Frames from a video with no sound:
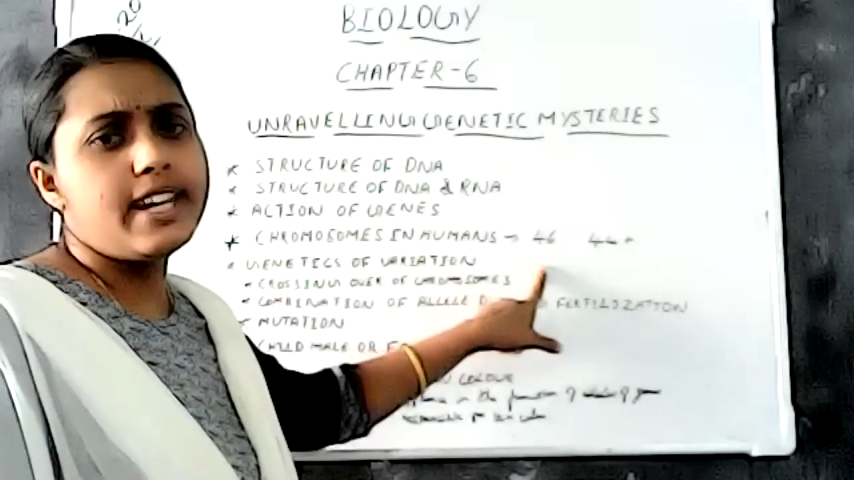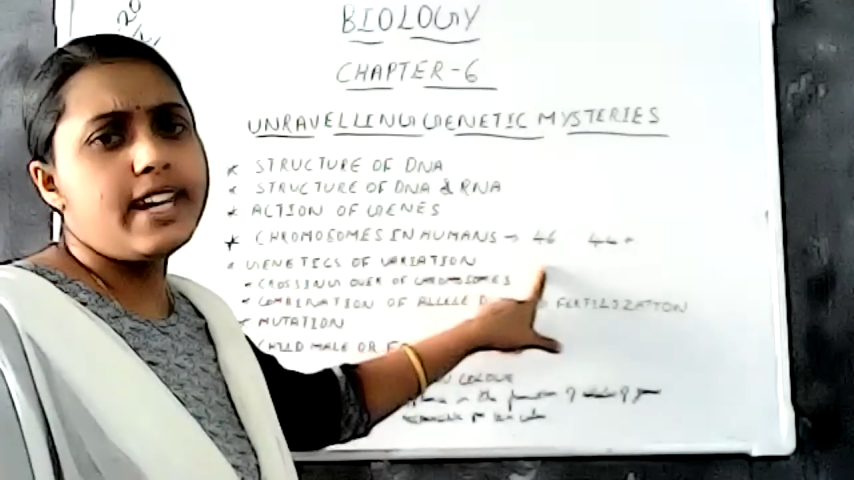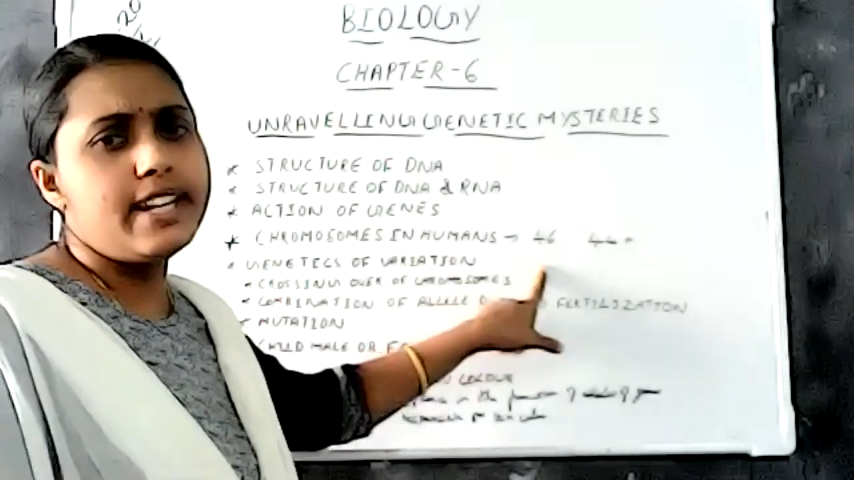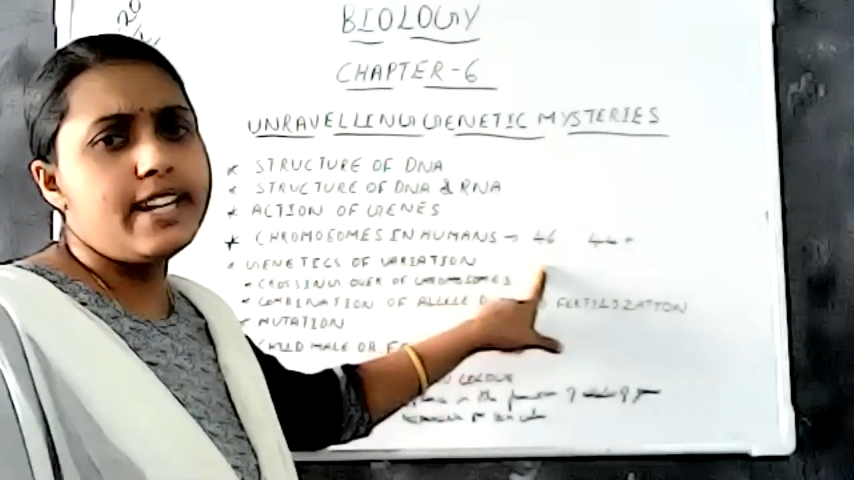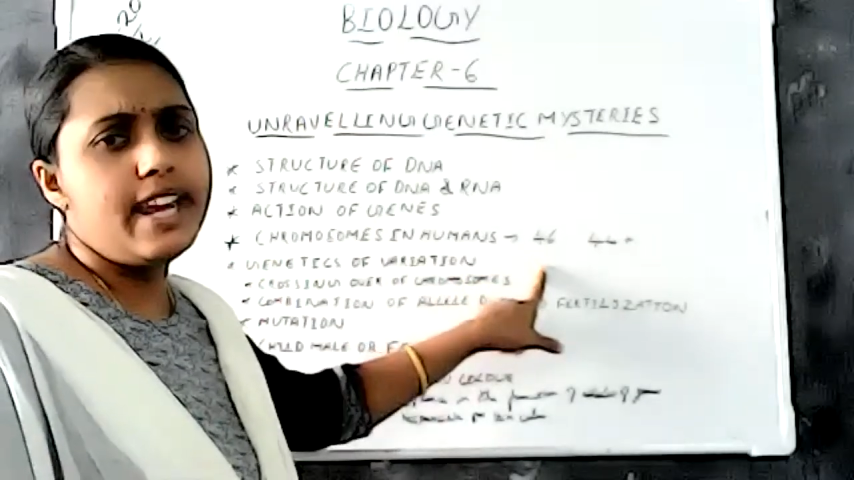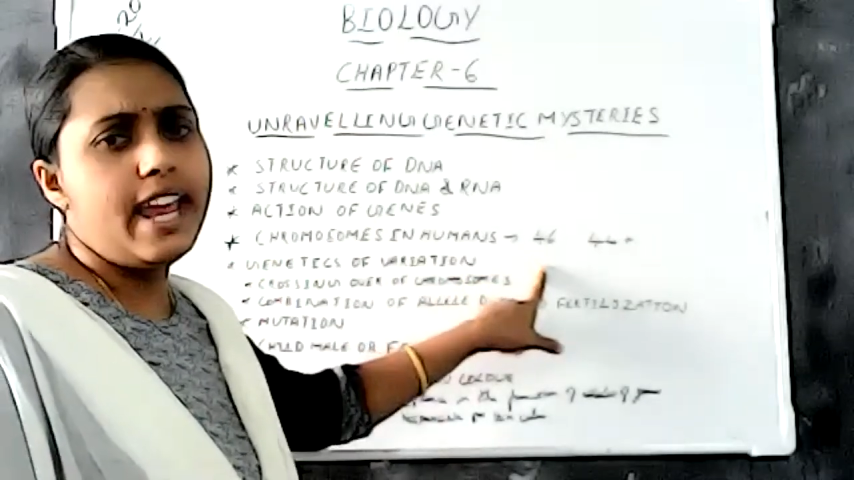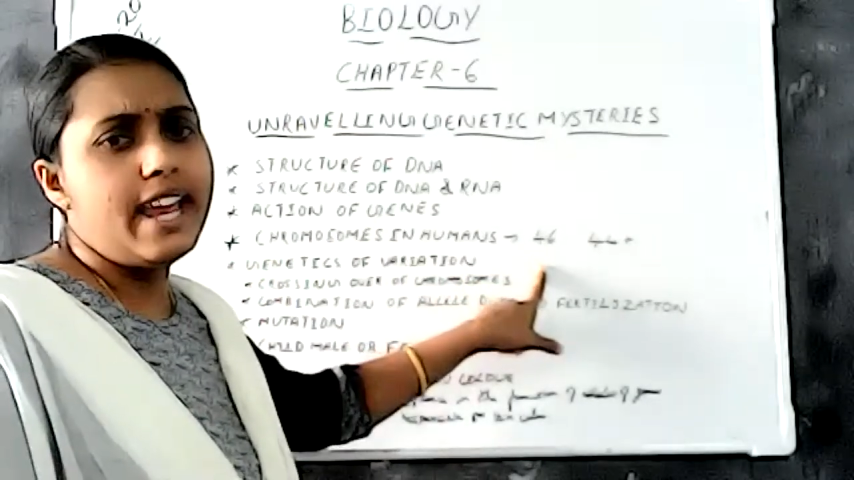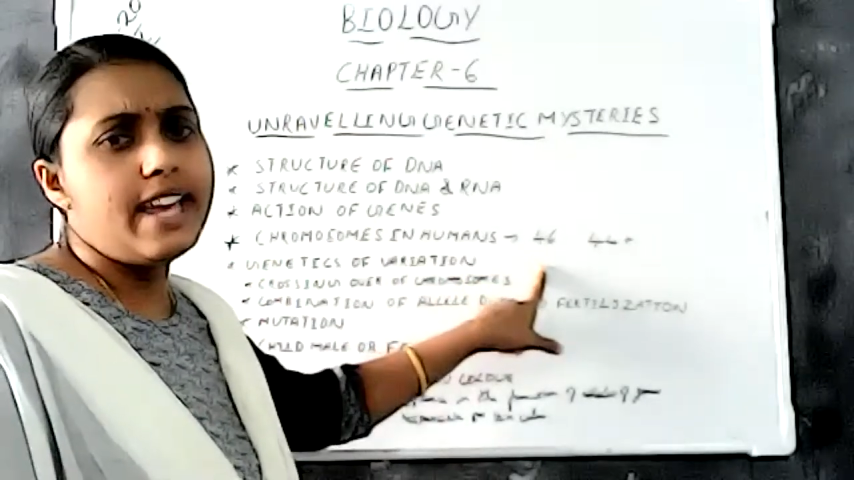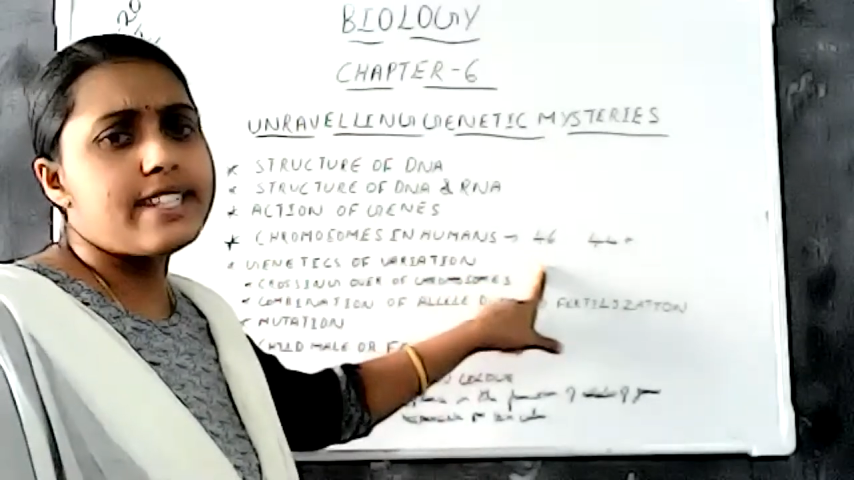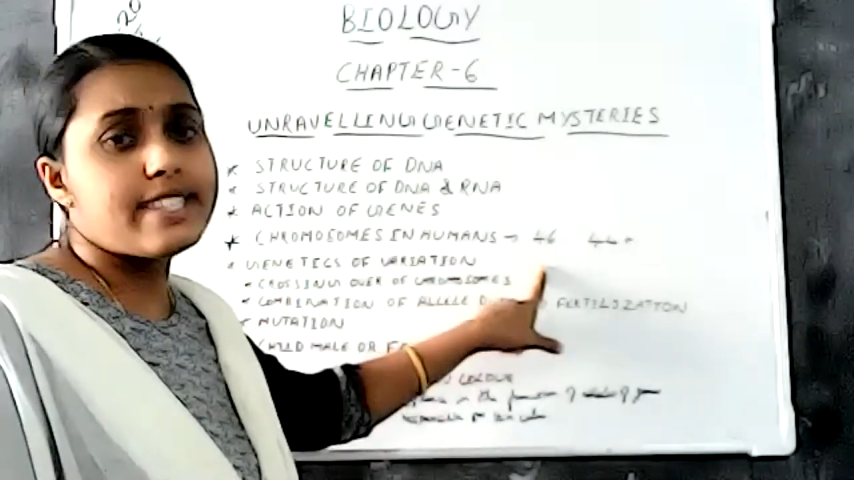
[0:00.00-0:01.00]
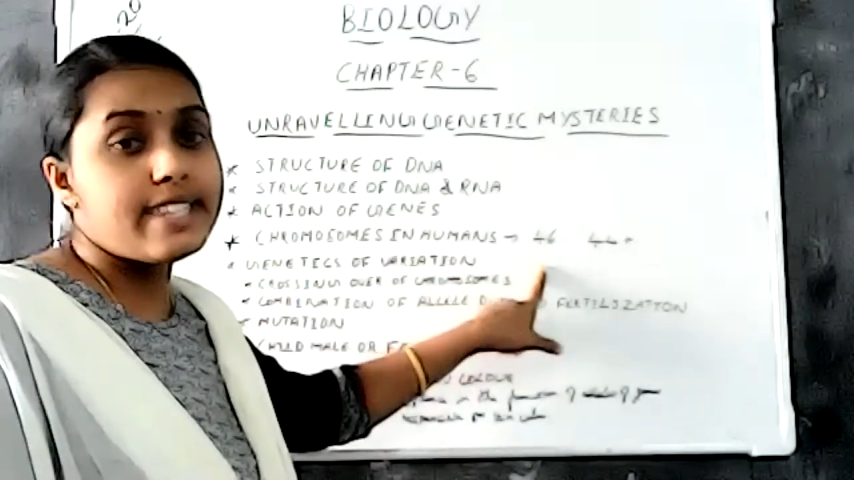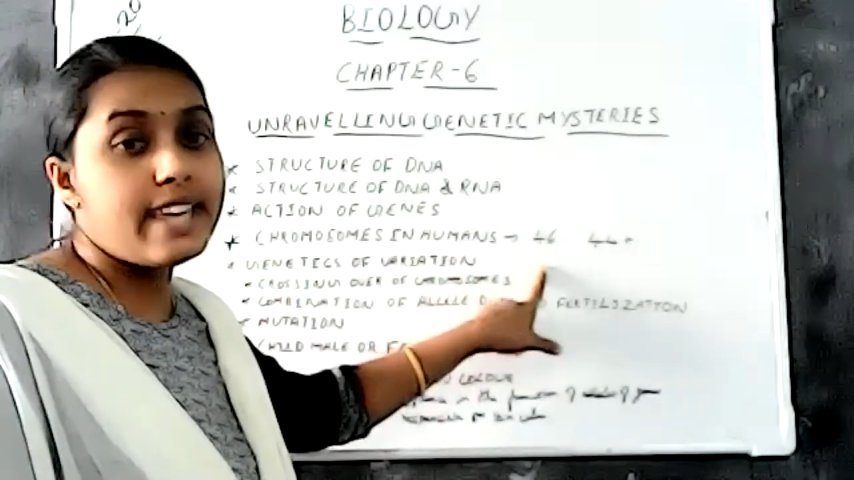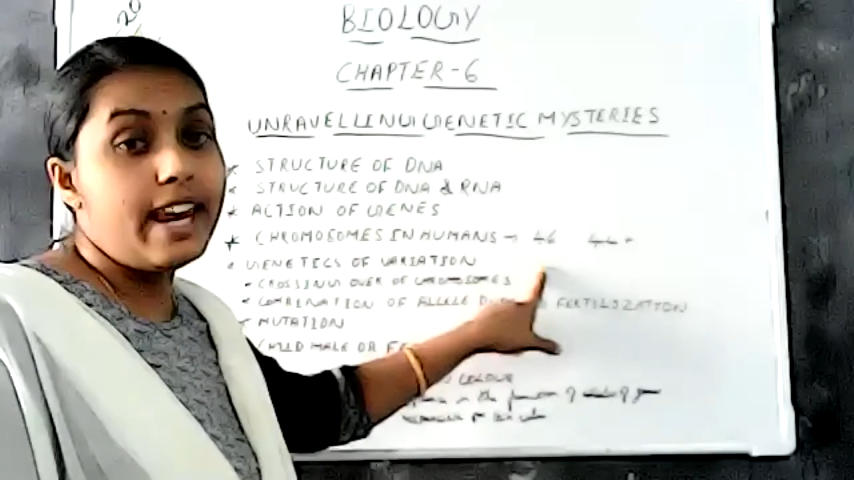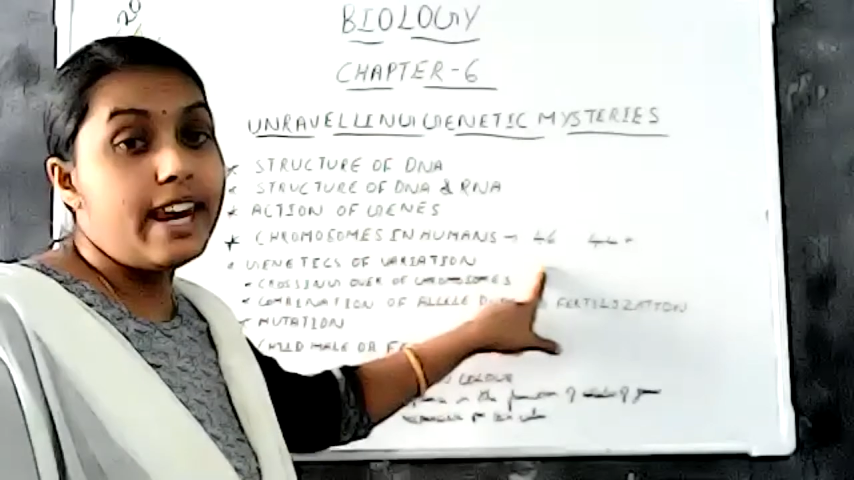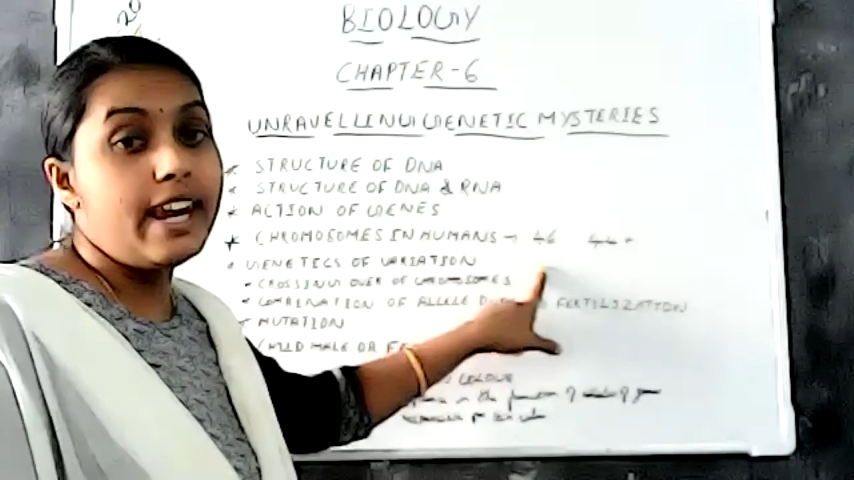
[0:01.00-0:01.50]
in a
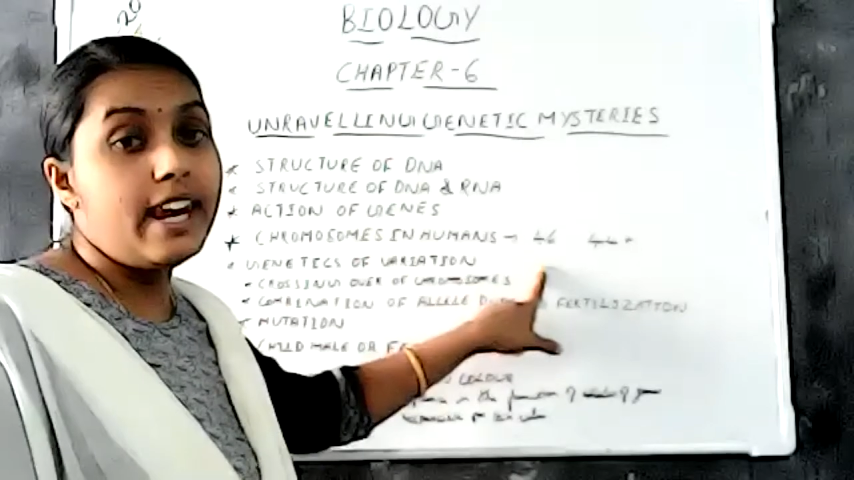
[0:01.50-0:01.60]
cell